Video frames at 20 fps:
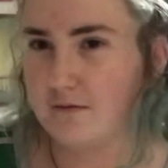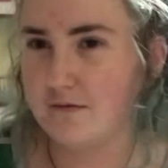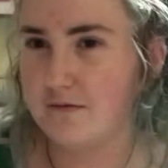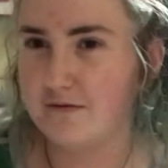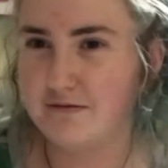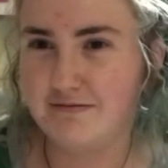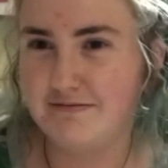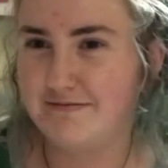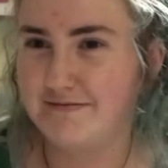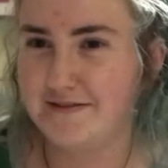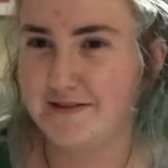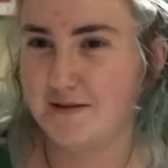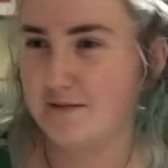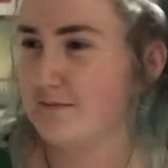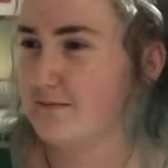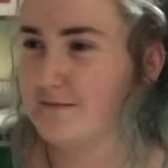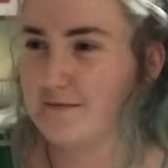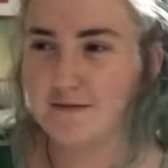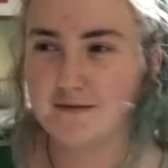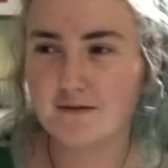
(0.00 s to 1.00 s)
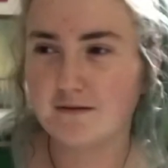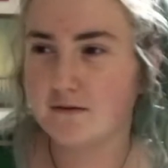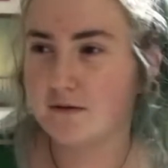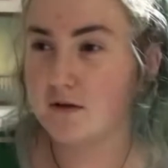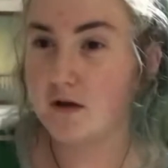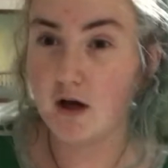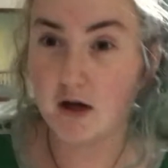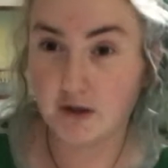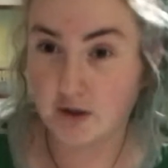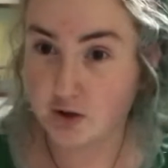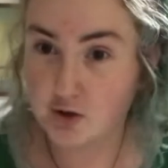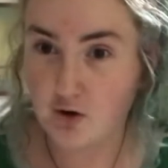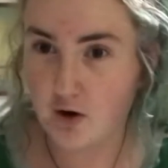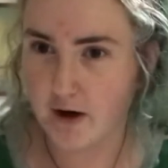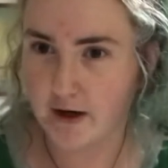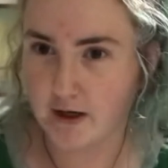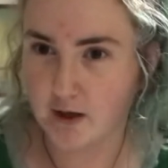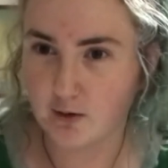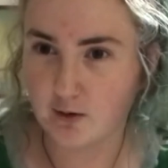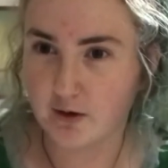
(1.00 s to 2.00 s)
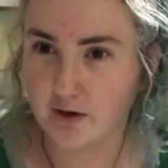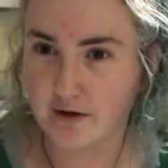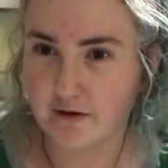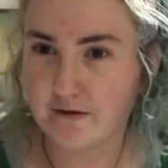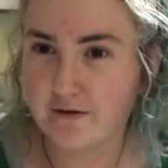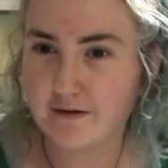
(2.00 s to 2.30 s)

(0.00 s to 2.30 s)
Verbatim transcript: I just cry in a corner